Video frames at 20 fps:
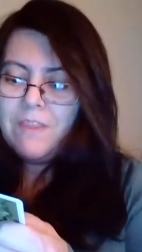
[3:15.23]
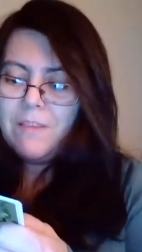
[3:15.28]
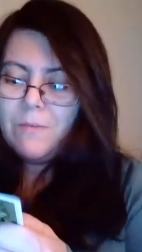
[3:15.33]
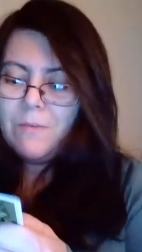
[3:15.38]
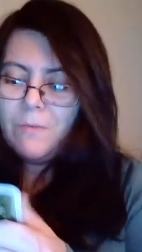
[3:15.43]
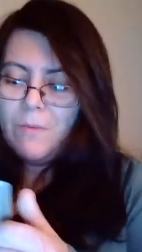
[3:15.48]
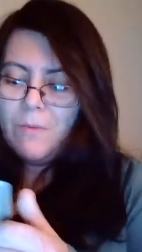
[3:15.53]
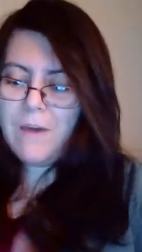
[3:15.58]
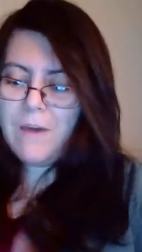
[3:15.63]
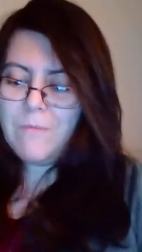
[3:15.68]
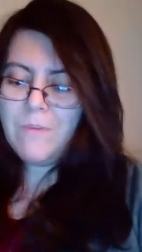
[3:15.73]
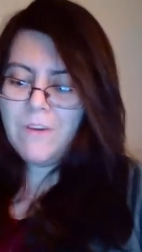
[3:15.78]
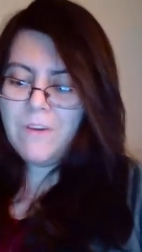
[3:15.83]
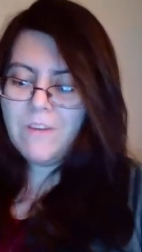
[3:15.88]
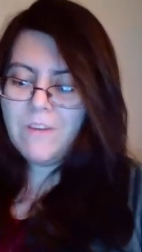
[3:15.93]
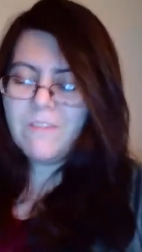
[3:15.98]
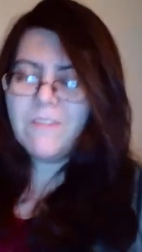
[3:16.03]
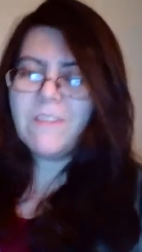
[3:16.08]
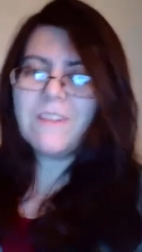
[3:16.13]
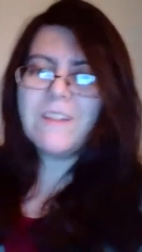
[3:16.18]
Why?
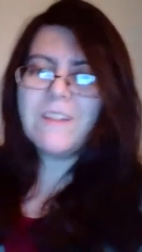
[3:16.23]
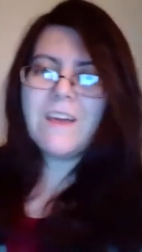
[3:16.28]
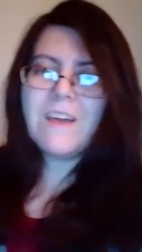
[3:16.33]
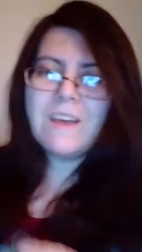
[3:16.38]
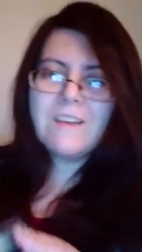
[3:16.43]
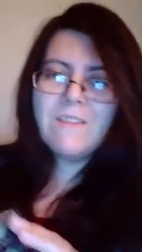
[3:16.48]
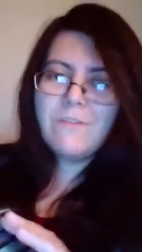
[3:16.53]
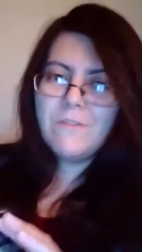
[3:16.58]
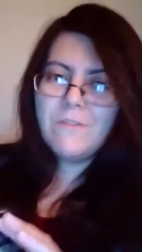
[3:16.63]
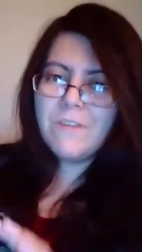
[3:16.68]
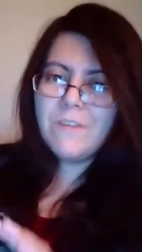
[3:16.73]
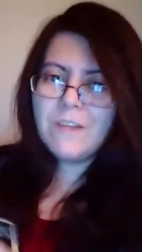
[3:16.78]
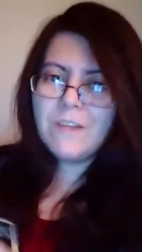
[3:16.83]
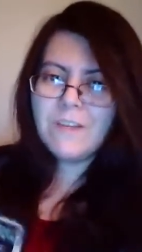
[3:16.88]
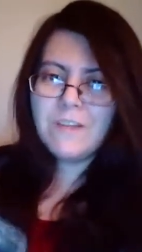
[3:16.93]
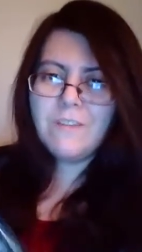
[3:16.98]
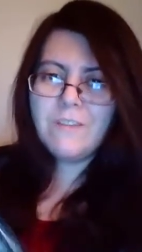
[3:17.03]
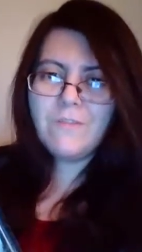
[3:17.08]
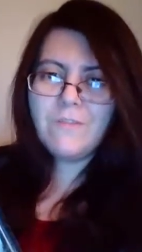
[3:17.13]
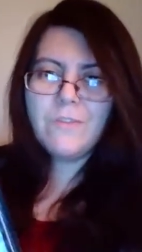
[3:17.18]
Because like in
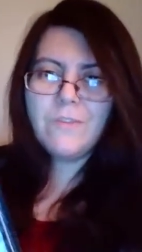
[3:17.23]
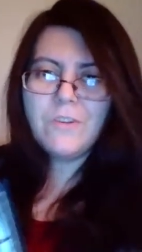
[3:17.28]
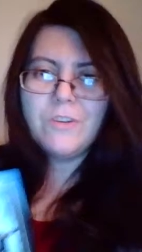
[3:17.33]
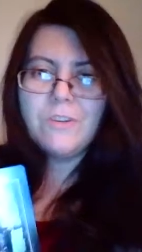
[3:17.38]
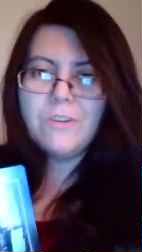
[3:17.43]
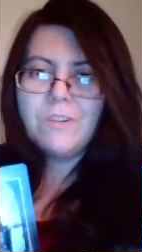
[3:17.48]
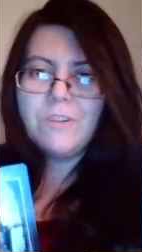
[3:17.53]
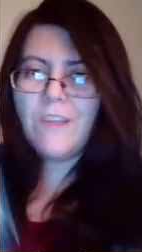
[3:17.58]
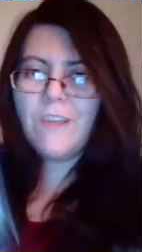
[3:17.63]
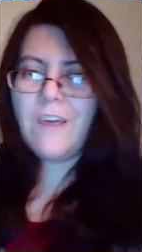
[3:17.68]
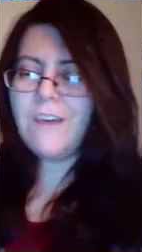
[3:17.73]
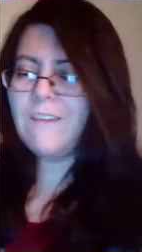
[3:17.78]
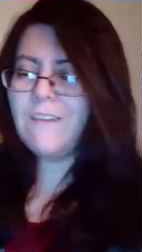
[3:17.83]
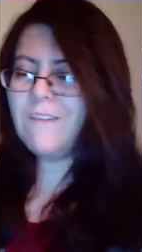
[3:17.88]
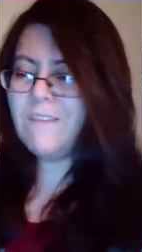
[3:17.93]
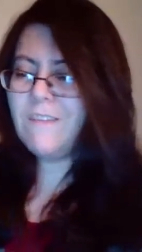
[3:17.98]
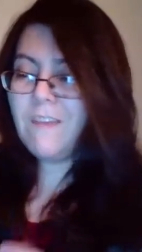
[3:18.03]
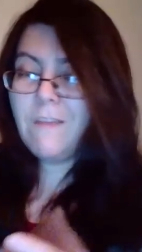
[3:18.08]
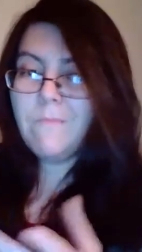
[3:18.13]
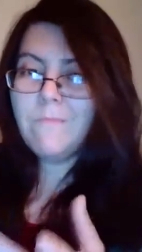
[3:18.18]
traditional
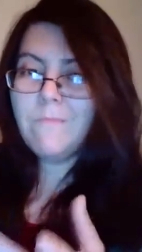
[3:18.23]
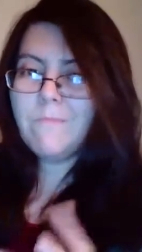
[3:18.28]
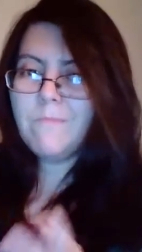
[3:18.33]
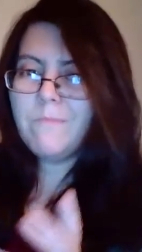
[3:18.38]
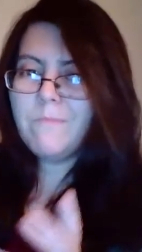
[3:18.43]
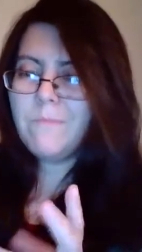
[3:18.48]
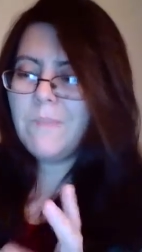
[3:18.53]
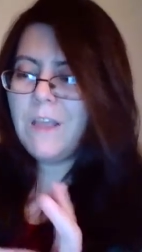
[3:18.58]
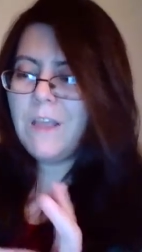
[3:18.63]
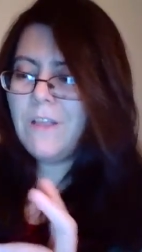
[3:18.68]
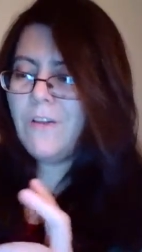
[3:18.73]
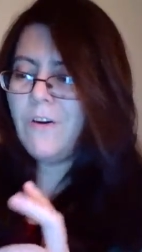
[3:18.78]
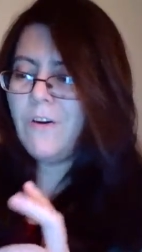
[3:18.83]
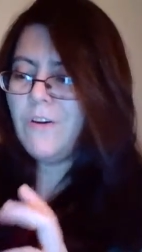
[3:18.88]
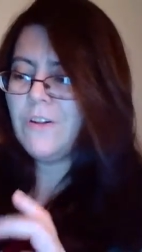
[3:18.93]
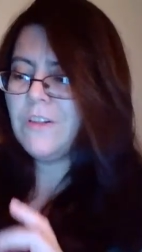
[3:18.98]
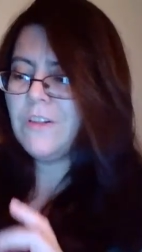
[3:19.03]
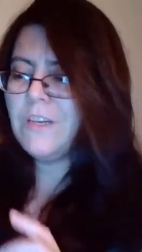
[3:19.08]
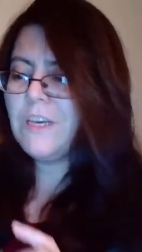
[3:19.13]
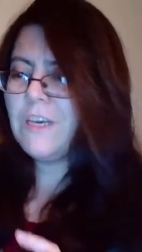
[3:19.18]
decks, some, not
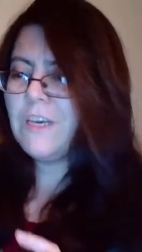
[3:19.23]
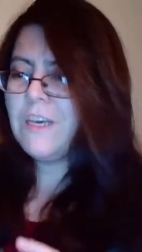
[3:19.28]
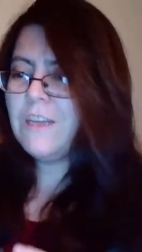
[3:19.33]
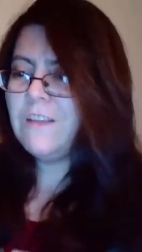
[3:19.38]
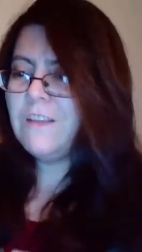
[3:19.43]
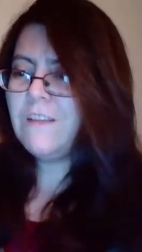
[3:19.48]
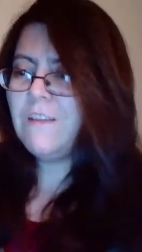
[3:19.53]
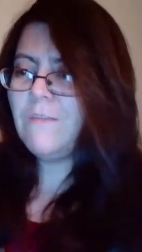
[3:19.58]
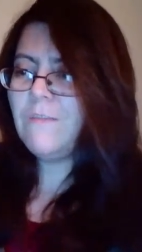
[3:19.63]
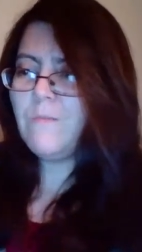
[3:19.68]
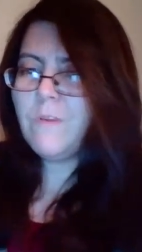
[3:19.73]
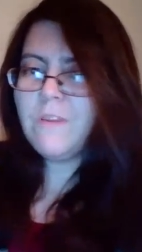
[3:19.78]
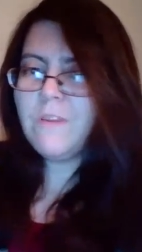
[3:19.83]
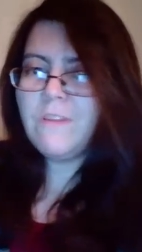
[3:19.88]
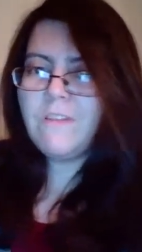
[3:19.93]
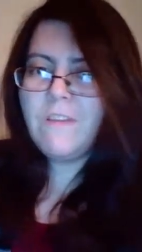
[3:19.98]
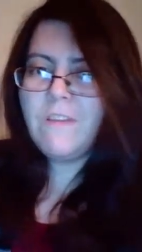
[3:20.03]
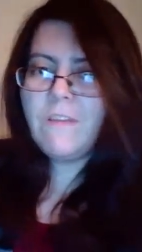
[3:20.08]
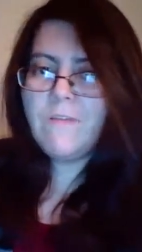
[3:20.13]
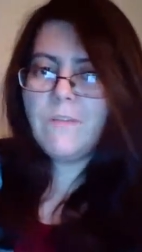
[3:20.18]
all, this one,
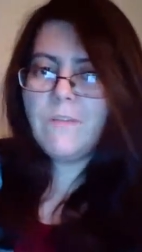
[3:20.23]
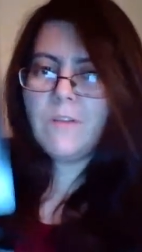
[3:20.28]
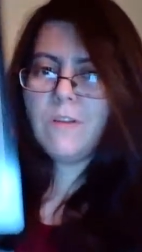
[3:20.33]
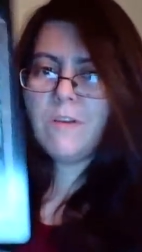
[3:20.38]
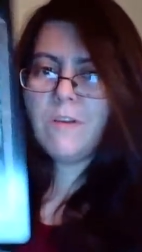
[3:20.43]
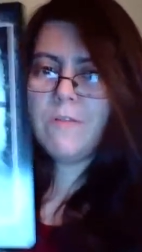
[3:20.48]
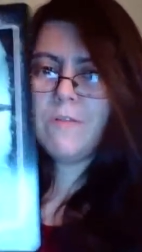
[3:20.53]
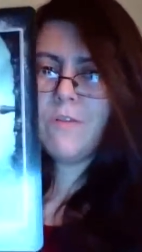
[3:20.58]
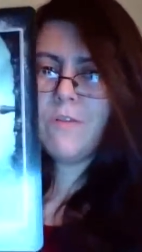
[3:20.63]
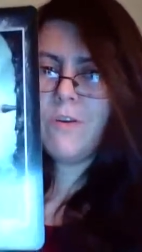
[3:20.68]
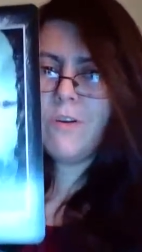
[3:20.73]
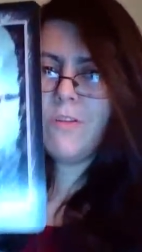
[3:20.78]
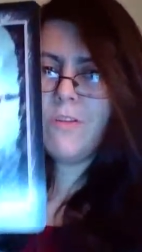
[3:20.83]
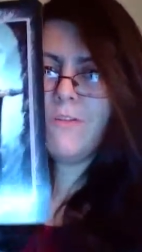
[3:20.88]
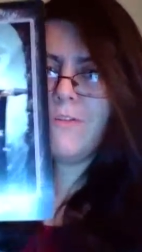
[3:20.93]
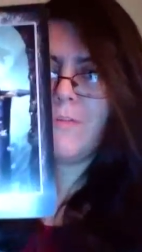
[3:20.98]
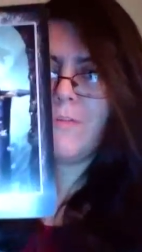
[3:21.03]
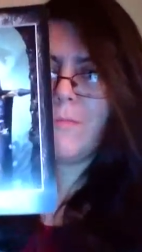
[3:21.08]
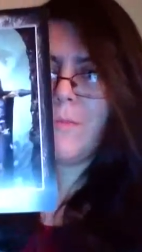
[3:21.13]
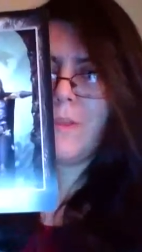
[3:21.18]
the 7 of
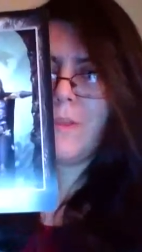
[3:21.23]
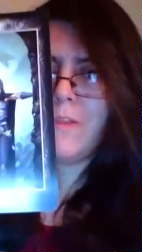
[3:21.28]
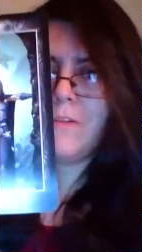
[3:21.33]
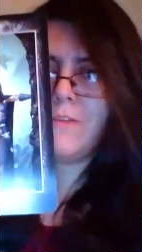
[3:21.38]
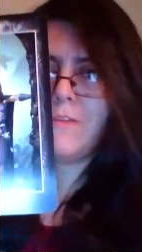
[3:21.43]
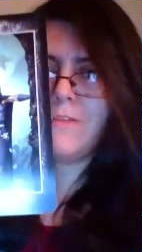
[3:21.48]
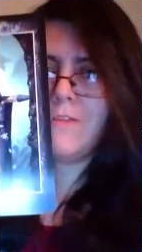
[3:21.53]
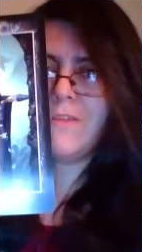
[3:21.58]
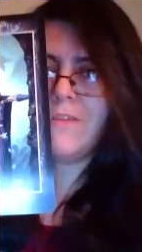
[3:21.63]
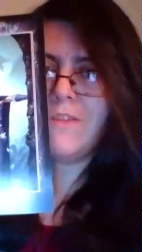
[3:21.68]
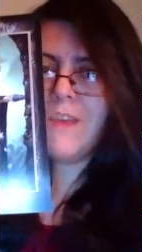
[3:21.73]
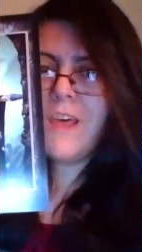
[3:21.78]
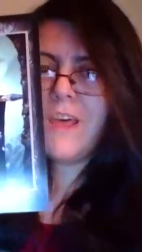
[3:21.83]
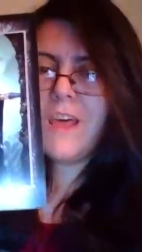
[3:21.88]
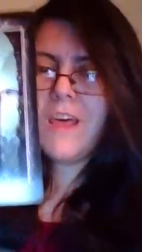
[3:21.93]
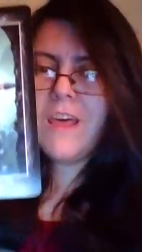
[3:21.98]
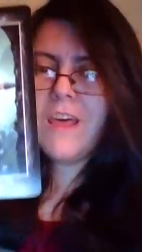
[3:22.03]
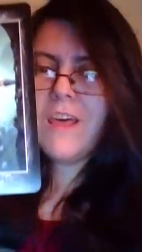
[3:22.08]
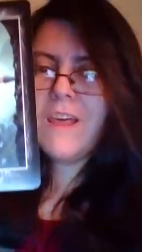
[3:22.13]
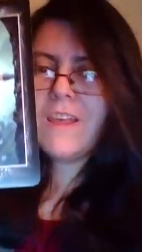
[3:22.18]
coins or pentacles,
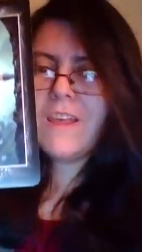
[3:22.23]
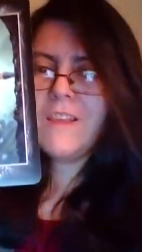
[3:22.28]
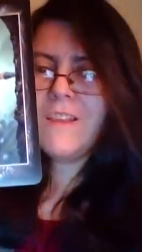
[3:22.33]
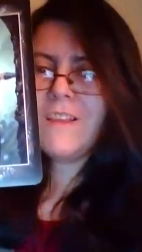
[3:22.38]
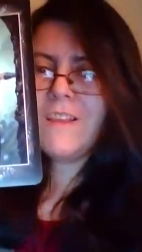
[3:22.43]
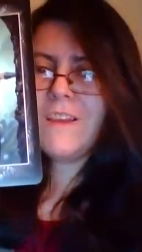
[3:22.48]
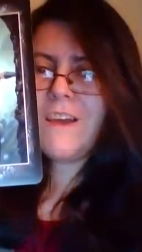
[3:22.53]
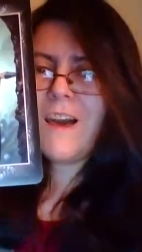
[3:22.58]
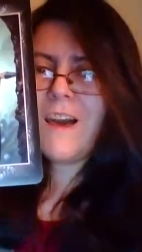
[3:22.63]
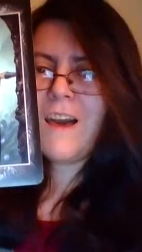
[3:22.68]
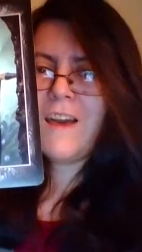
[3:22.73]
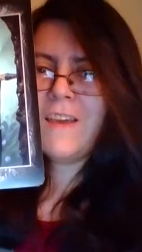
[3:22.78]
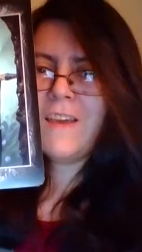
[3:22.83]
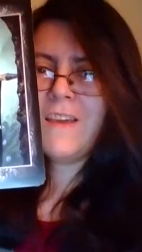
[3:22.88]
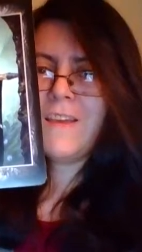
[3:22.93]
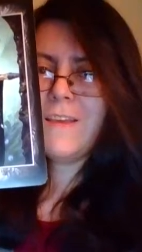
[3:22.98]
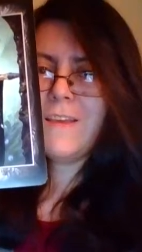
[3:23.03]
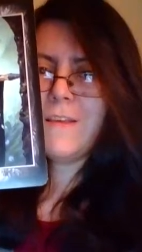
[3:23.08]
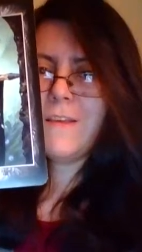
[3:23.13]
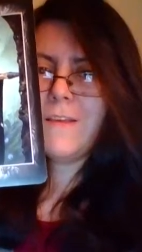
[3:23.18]
the
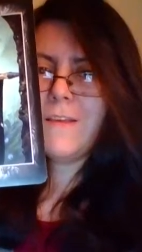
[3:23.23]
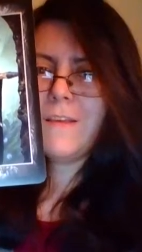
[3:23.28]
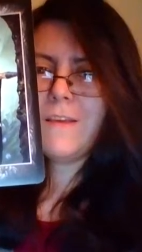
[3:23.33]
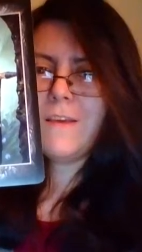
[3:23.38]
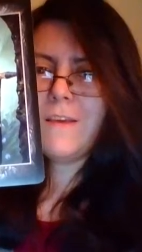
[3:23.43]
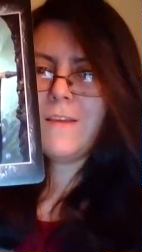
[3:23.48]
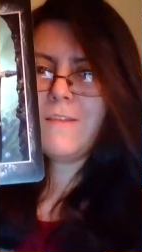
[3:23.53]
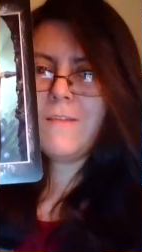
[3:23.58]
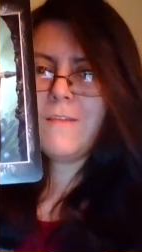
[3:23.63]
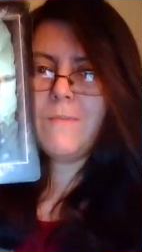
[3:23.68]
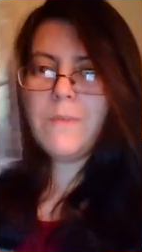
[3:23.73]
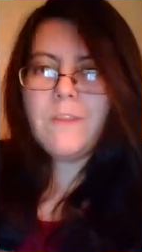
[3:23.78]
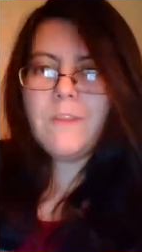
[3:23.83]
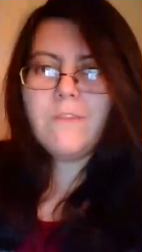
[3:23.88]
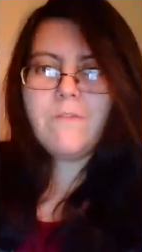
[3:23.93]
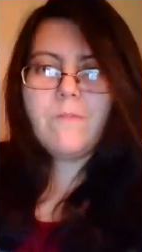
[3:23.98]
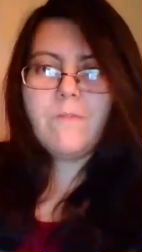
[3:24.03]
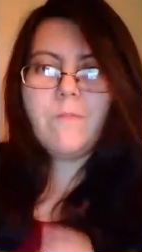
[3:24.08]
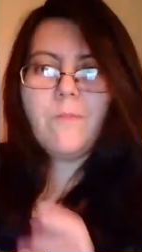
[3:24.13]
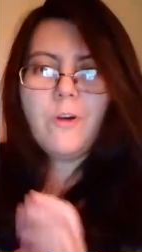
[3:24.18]
guy has a bit
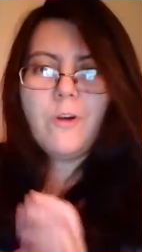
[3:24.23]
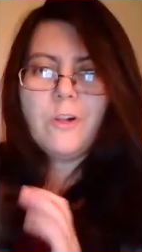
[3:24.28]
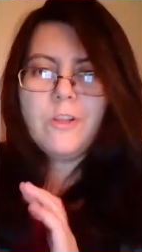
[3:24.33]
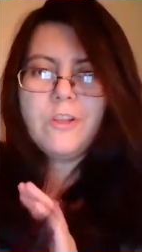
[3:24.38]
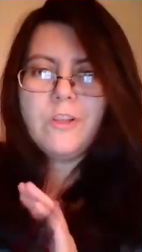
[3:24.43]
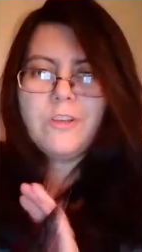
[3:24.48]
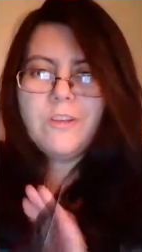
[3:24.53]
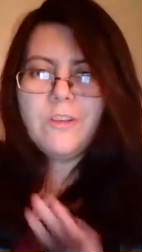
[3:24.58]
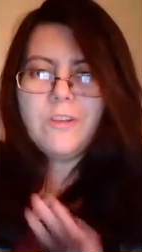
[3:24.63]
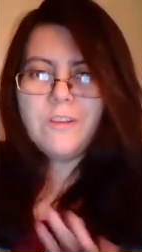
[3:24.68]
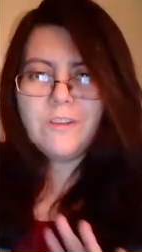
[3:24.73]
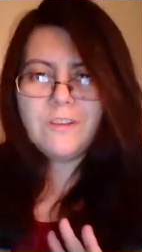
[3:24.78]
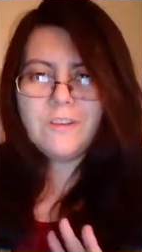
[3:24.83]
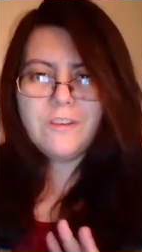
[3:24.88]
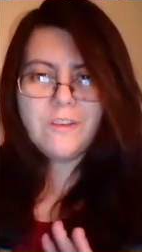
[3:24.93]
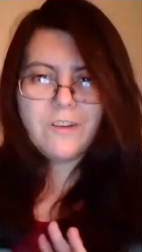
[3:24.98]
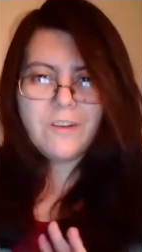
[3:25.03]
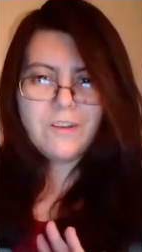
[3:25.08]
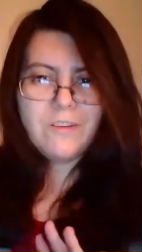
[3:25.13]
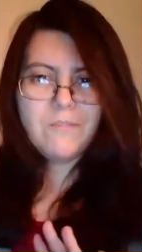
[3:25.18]
of a bulge
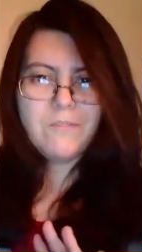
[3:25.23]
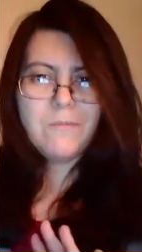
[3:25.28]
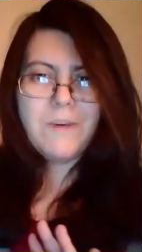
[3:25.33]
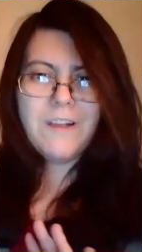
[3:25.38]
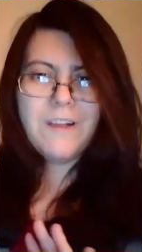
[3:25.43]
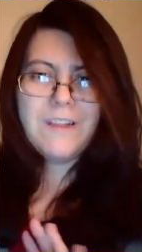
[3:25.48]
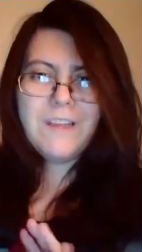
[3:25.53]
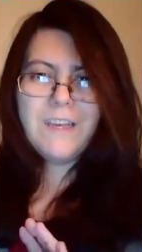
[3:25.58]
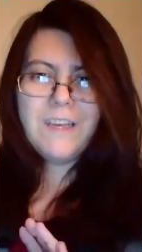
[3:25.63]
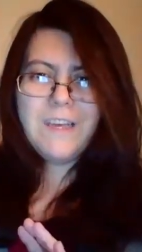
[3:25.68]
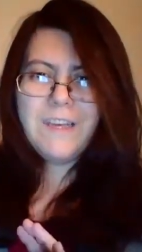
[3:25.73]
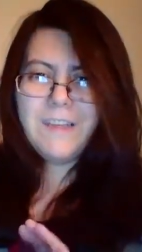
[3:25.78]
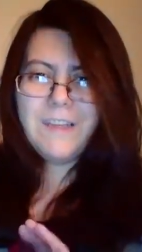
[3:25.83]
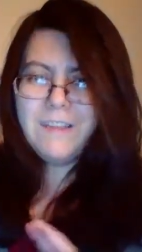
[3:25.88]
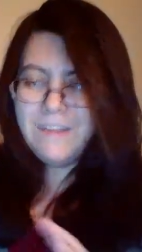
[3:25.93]
on his belly.